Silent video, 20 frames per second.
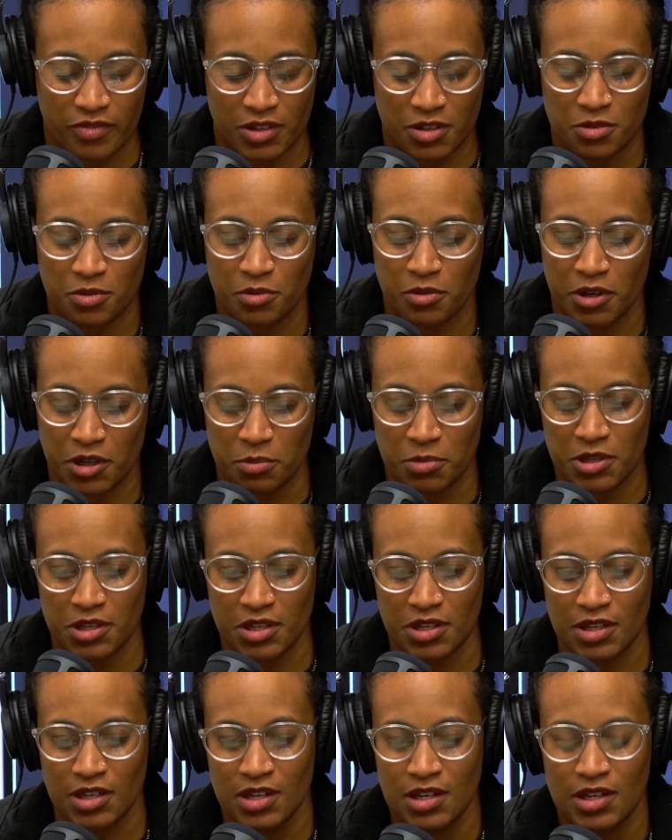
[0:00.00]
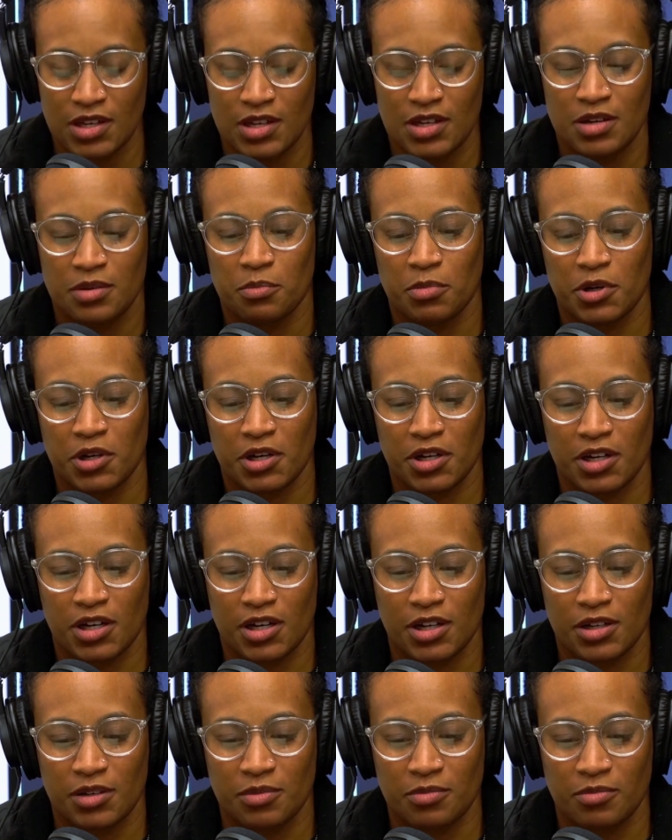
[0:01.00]
you want to be. But
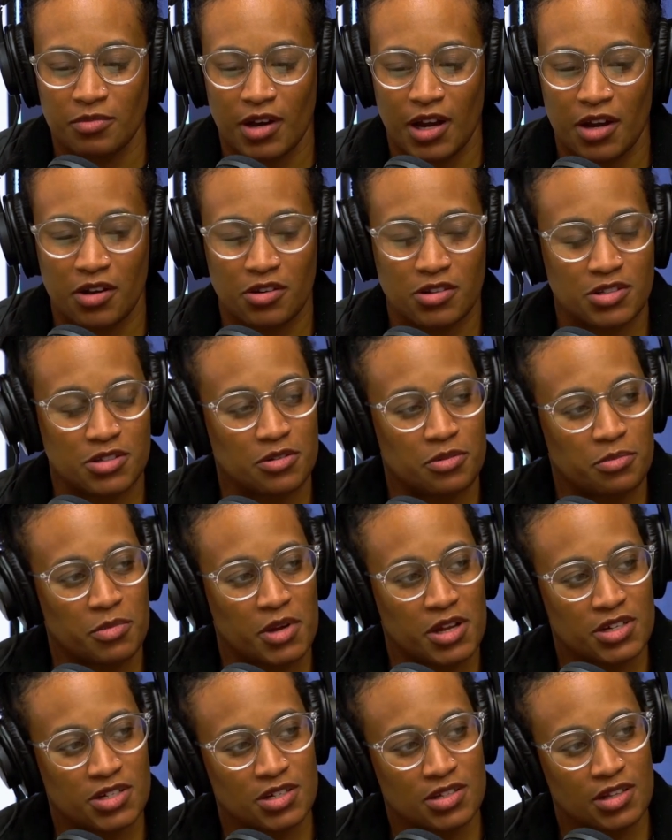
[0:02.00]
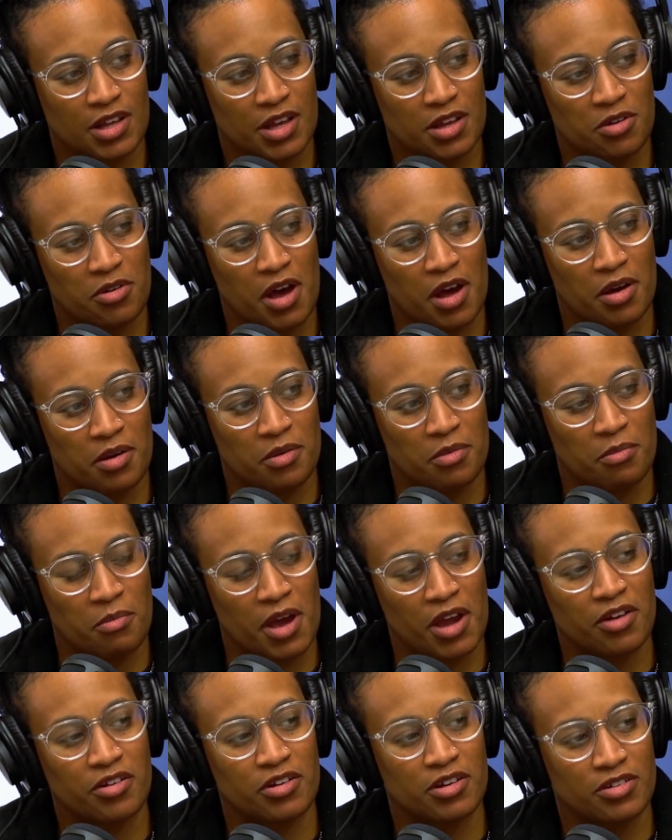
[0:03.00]
I also mentioned that you got
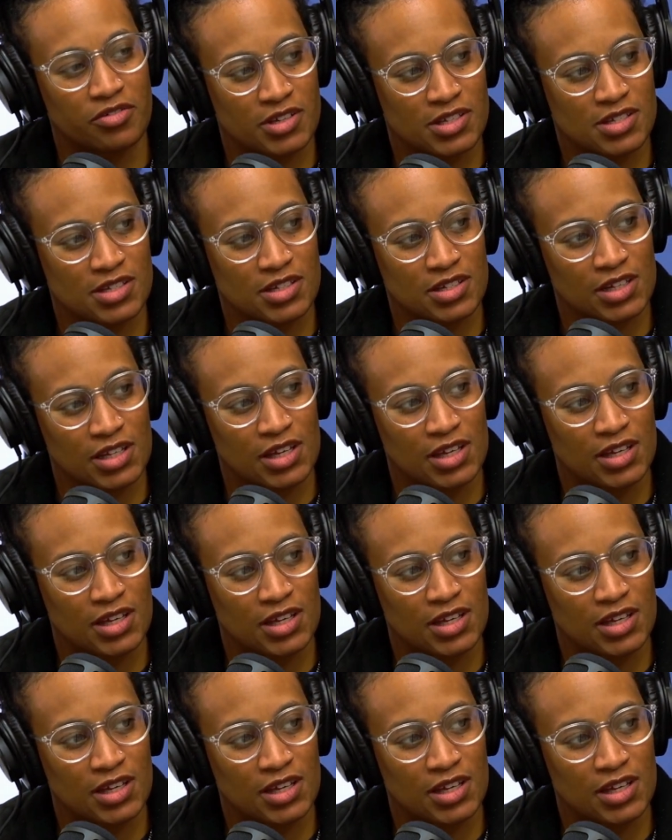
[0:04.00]
married recently.